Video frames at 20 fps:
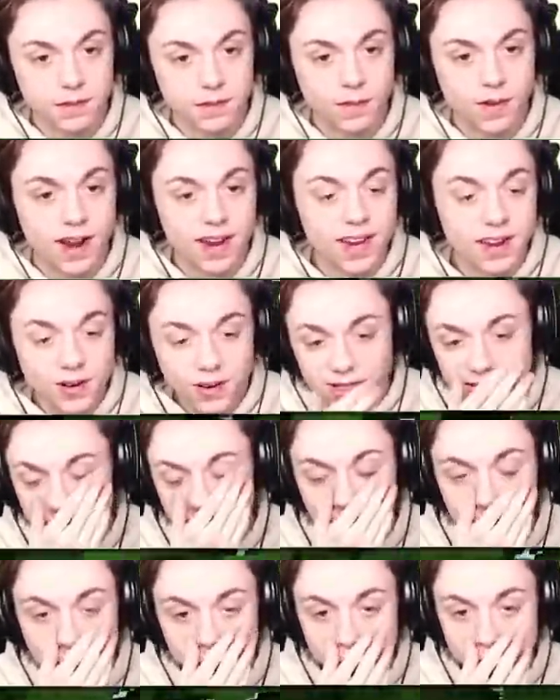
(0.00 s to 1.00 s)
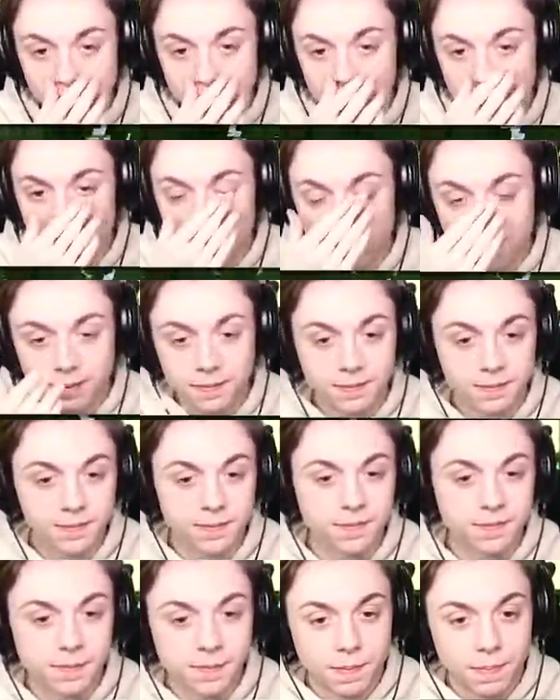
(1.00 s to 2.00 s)
Why are you always hurting the Enderman?
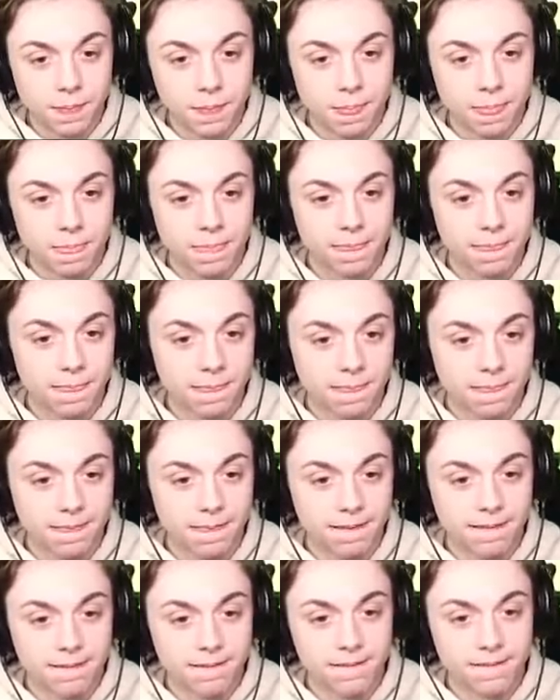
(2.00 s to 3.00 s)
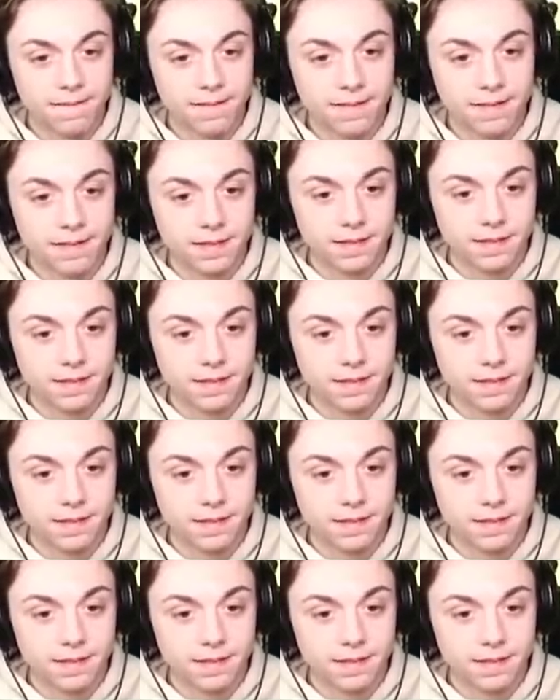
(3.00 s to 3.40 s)
Haha, cause he's stupid.